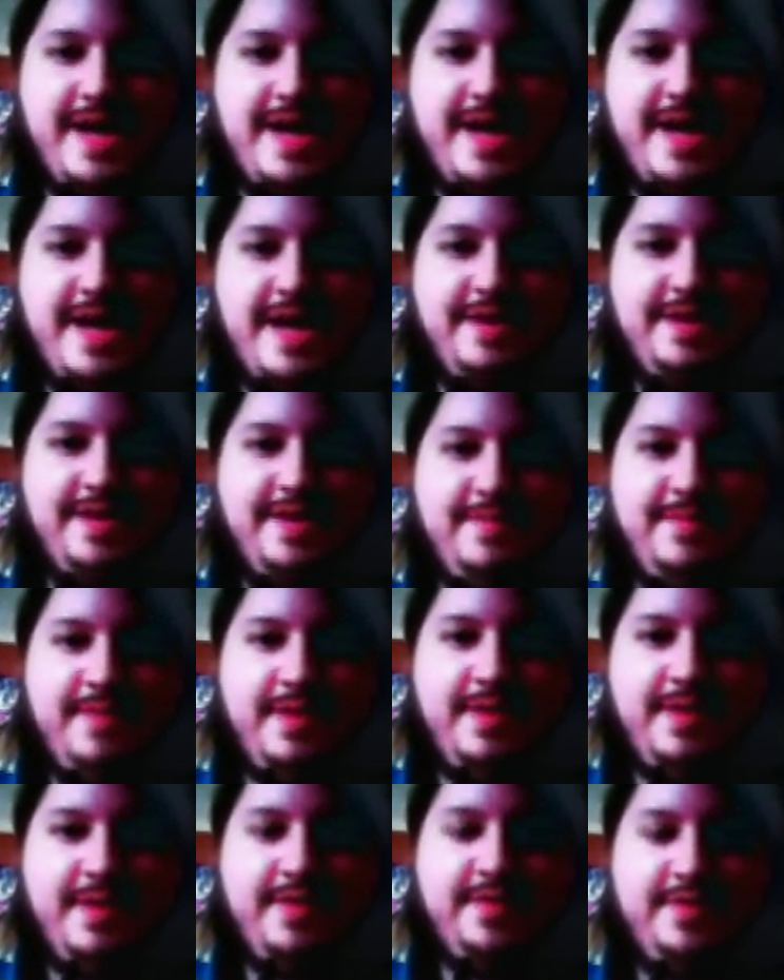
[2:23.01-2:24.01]
It's like a
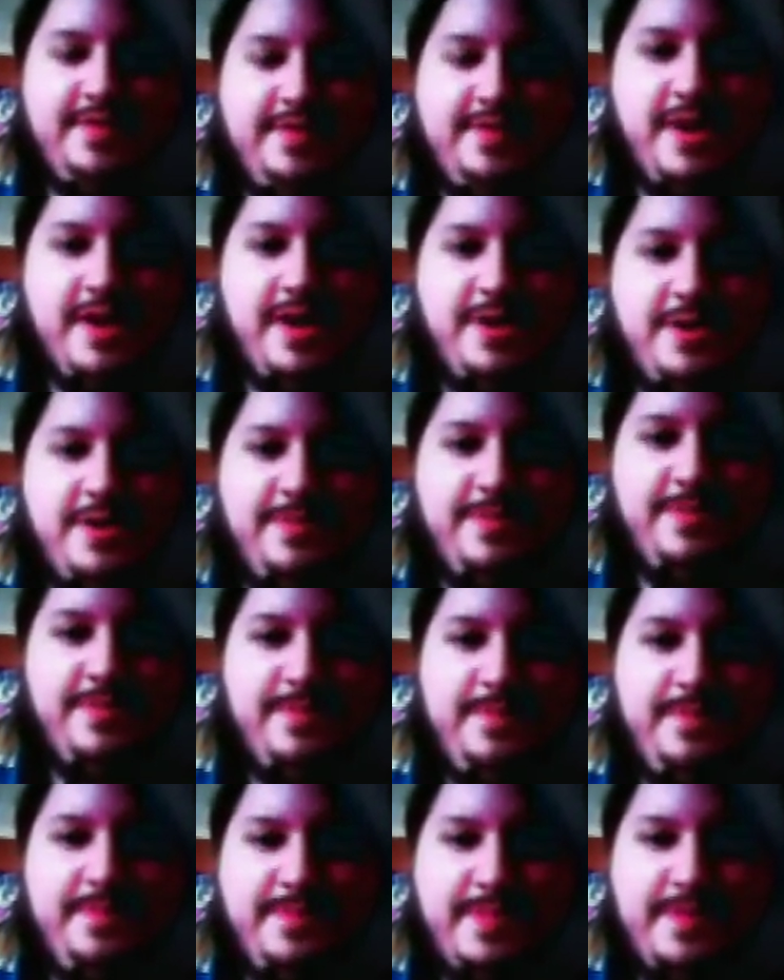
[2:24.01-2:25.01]
Gundam with Gurren
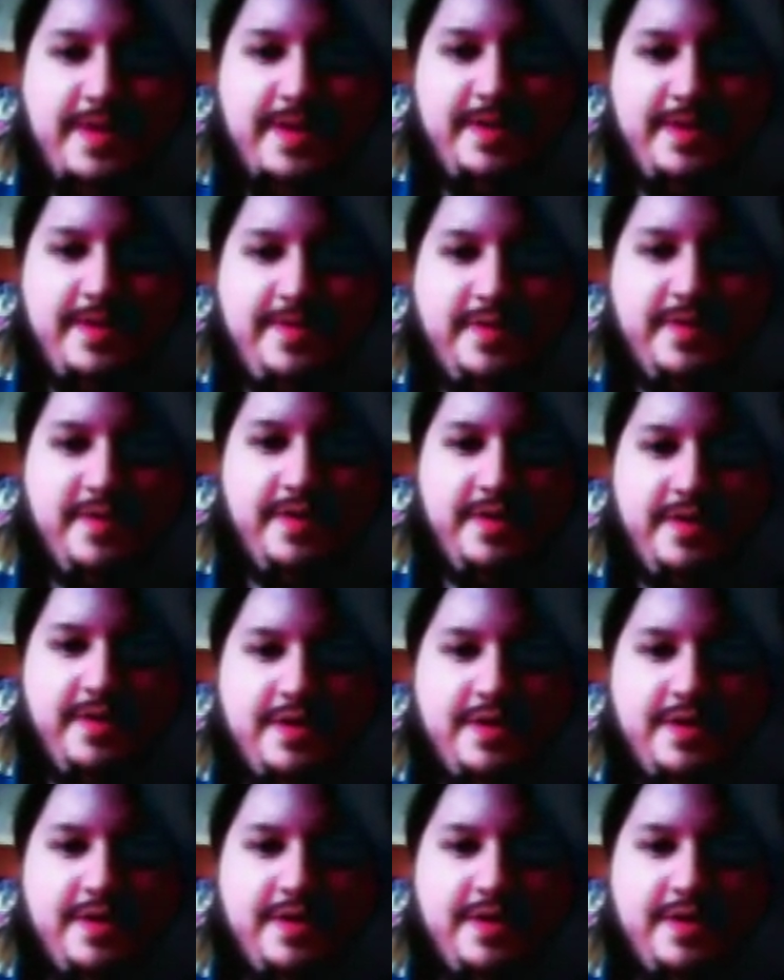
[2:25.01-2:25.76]
Lagann shades.